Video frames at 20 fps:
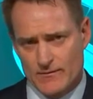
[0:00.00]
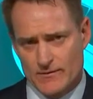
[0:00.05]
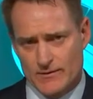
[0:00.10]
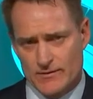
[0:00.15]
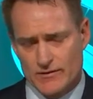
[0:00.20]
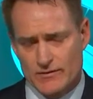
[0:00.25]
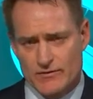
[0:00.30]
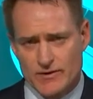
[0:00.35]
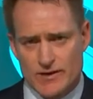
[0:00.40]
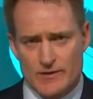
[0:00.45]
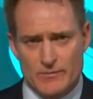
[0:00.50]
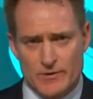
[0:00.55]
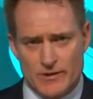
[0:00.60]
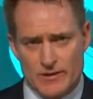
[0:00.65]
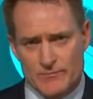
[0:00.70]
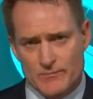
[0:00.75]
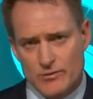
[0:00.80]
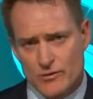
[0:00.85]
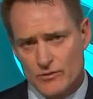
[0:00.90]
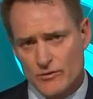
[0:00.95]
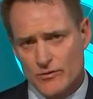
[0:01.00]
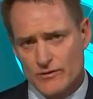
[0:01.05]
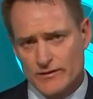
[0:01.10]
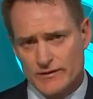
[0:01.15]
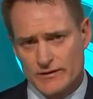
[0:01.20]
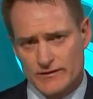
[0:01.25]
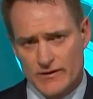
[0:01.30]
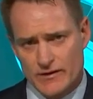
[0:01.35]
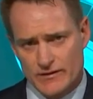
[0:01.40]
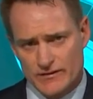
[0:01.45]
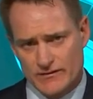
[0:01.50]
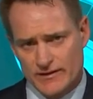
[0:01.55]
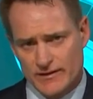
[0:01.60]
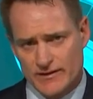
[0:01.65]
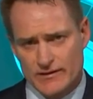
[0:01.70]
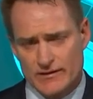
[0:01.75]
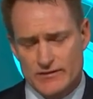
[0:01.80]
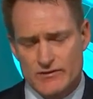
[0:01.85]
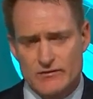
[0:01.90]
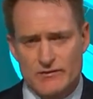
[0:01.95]
incredibly important in those
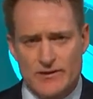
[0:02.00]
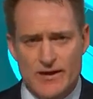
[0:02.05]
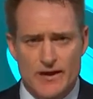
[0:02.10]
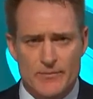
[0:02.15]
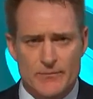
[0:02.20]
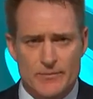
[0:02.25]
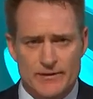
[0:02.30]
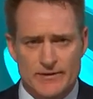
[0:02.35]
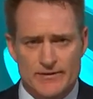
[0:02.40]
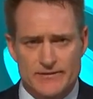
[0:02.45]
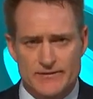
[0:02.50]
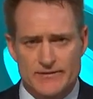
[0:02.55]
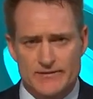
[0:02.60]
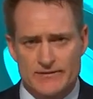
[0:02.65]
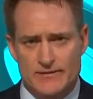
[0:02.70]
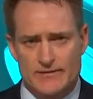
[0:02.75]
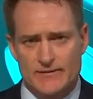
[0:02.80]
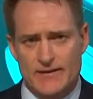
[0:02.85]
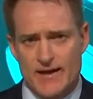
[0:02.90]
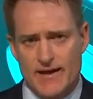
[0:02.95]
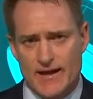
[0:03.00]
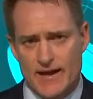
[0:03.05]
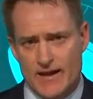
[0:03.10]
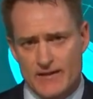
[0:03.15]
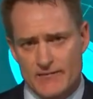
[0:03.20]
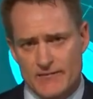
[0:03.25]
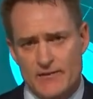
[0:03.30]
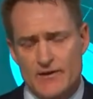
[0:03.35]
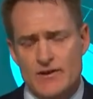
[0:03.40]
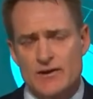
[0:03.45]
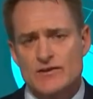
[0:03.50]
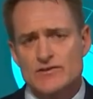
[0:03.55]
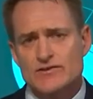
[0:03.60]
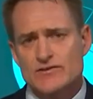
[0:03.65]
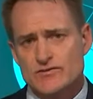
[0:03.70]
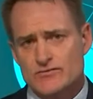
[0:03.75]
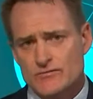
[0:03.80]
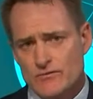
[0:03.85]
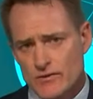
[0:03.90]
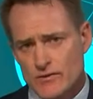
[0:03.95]
cyclical companies is that they have
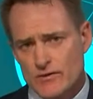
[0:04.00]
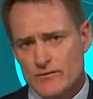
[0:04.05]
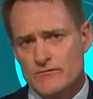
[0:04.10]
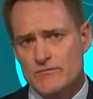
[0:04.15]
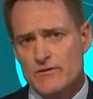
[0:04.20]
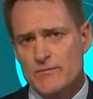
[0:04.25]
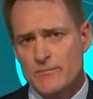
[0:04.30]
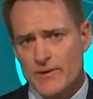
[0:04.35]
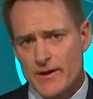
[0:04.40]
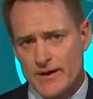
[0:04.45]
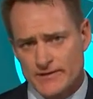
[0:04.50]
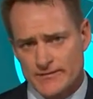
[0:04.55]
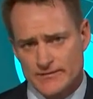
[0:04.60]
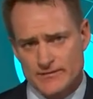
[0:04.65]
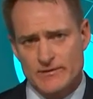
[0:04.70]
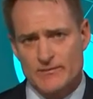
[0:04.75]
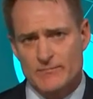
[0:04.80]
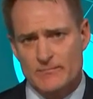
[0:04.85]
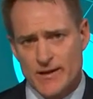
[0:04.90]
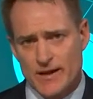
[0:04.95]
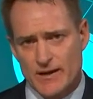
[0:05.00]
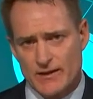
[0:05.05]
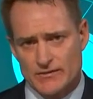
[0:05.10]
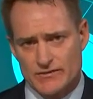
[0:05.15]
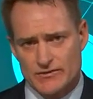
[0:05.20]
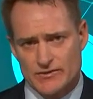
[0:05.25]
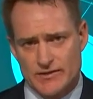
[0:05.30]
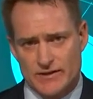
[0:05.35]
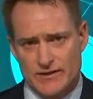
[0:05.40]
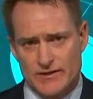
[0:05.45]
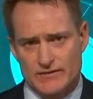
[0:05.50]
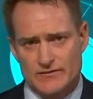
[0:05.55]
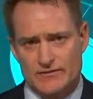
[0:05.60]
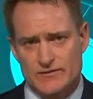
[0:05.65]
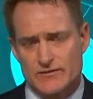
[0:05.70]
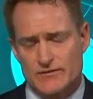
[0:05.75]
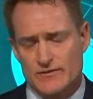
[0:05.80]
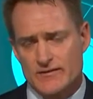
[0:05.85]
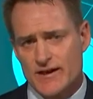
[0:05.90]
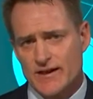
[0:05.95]
strong, robust balance sheets so
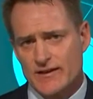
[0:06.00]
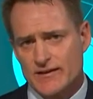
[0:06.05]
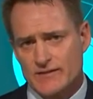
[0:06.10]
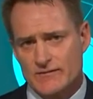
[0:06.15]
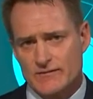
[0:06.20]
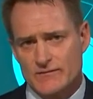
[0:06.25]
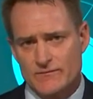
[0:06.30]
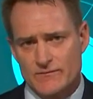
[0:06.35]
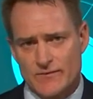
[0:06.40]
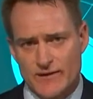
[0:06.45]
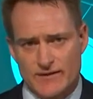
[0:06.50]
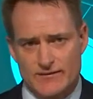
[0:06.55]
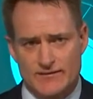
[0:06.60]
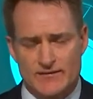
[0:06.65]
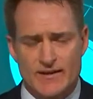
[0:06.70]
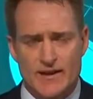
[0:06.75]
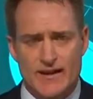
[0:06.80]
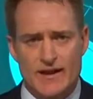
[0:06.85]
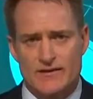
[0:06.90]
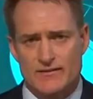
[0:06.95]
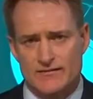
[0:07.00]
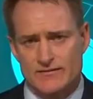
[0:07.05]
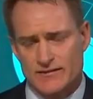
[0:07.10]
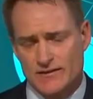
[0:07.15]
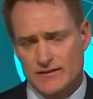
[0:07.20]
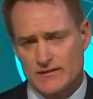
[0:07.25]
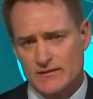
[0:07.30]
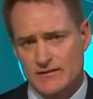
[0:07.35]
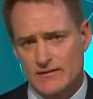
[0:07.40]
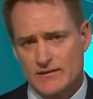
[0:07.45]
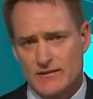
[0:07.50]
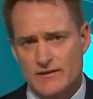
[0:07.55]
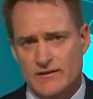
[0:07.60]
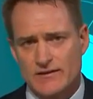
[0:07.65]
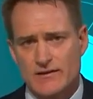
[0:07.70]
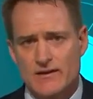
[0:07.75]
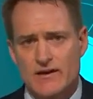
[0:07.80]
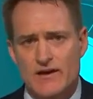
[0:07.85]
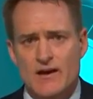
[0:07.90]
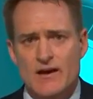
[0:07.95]
that they can invest counter-cyclically
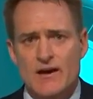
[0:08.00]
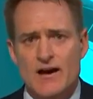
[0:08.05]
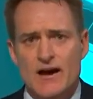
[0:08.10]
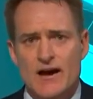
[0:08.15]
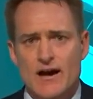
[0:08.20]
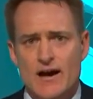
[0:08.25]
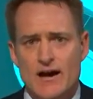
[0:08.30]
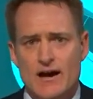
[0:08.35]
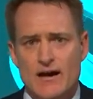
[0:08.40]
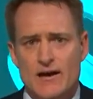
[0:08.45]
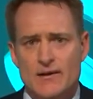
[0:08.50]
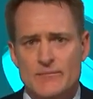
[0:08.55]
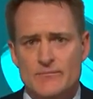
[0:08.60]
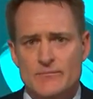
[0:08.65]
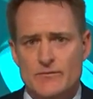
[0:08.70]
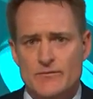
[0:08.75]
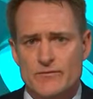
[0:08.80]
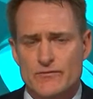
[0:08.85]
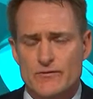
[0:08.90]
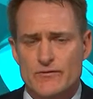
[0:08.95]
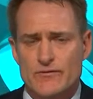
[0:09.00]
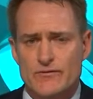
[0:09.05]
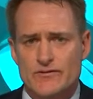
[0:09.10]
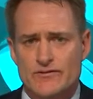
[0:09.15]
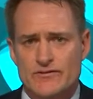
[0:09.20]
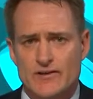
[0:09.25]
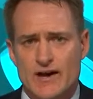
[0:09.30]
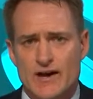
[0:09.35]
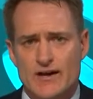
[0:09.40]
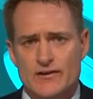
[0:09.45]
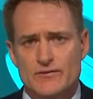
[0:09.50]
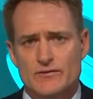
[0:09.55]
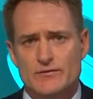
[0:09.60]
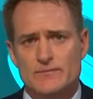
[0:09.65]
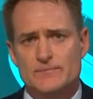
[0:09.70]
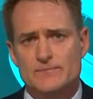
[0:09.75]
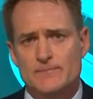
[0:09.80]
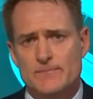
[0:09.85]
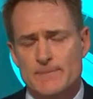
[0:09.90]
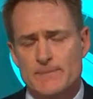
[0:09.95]
through the cycle.